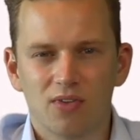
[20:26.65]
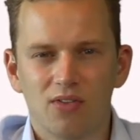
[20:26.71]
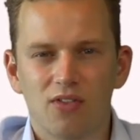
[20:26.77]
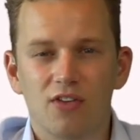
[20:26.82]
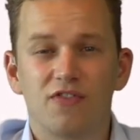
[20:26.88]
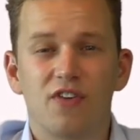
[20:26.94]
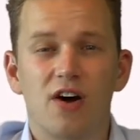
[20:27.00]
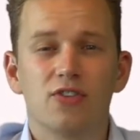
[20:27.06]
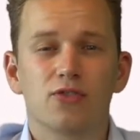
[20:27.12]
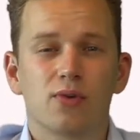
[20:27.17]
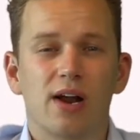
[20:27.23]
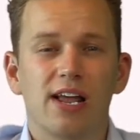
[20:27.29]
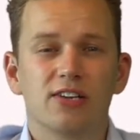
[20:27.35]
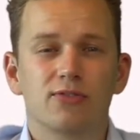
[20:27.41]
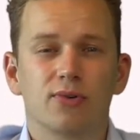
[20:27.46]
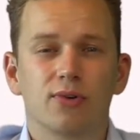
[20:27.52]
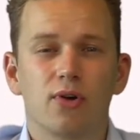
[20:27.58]
The funds
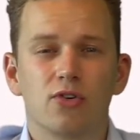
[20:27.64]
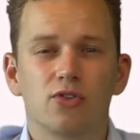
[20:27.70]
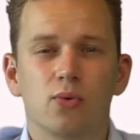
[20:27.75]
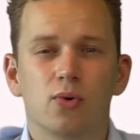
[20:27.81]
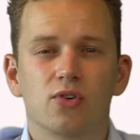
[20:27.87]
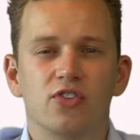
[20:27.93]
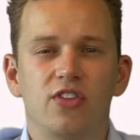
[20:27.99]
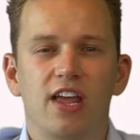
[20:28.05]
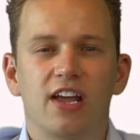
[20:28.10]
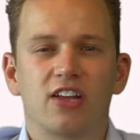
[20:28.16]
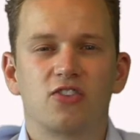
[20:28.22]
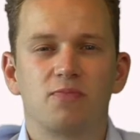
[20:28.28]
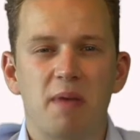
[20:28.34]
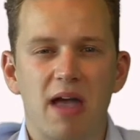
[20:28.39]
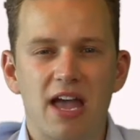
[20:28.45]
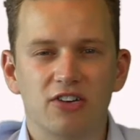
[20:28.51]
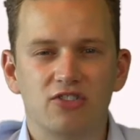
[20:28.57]
raised will go toward the
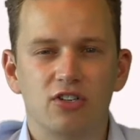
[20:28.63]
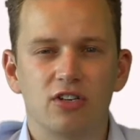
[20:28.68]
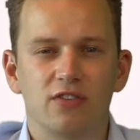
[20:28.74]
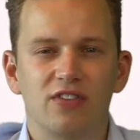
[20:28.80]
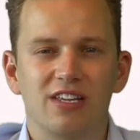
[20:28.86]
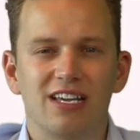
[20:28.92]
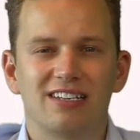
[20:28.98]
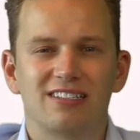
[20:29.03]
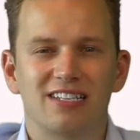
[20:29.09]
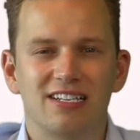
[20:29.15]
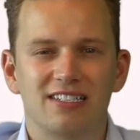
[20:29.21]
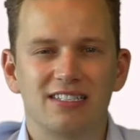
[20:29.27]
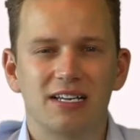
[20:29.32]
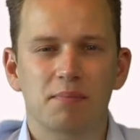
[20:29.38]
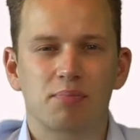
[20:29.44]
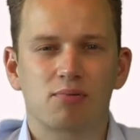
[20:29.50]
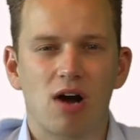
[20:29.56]
expansion of the
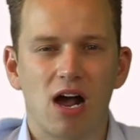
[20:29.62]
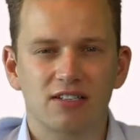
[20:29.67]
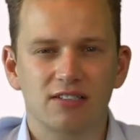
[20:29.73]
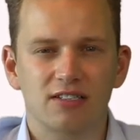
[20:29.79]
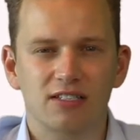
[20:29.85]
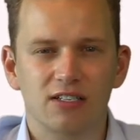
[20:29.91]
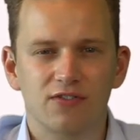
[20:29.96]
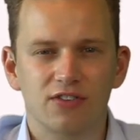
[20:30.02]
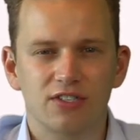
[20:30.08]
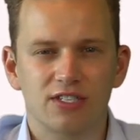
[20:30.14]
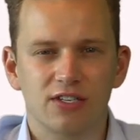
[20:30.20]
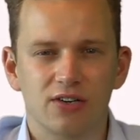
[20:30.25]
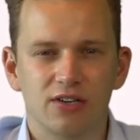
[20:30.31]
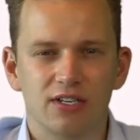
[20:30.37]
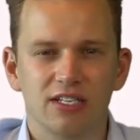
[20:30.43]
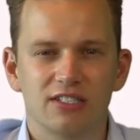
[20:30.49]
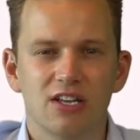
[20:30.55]
existing processing
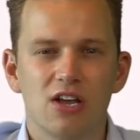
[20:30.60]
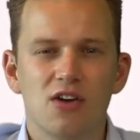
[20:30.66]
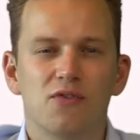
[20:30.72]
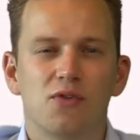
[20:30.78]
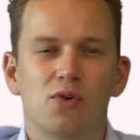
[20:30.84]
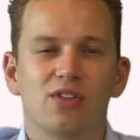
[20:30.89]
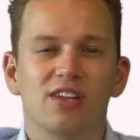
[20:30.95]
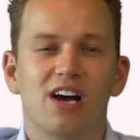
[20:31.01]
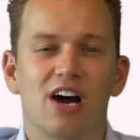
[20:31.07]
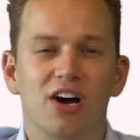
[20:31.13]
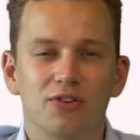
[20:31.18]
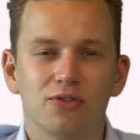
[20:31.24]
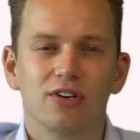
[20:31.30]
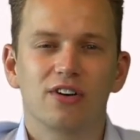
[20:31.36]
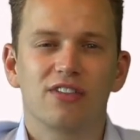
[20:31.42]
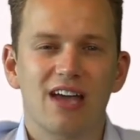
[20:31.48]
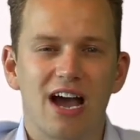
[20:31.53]
facilities for the one
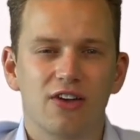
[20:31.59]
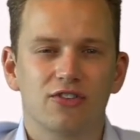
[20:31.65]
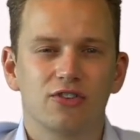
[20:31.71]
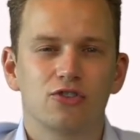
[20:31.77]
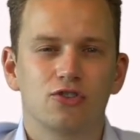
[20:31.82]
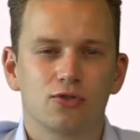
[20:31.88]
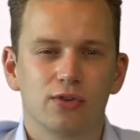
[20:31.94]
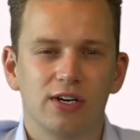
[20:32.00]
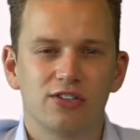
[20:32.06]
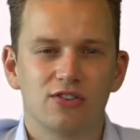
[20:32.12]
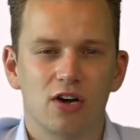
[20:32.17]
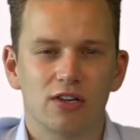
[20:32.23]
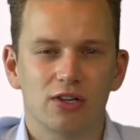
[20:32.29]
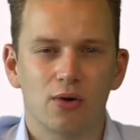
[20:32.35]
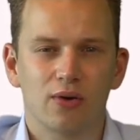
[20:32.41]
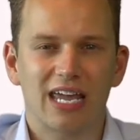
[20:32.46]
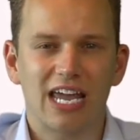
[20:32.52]
hundred thousand trees on
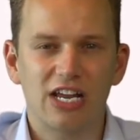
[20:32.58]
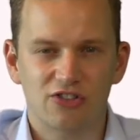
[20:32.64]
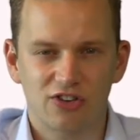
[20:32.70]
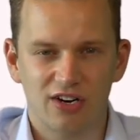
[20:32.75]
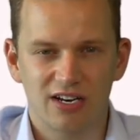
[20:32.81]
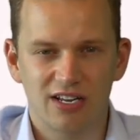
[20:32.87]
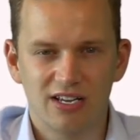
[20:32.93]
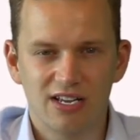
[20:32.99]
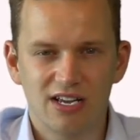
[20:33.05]
location.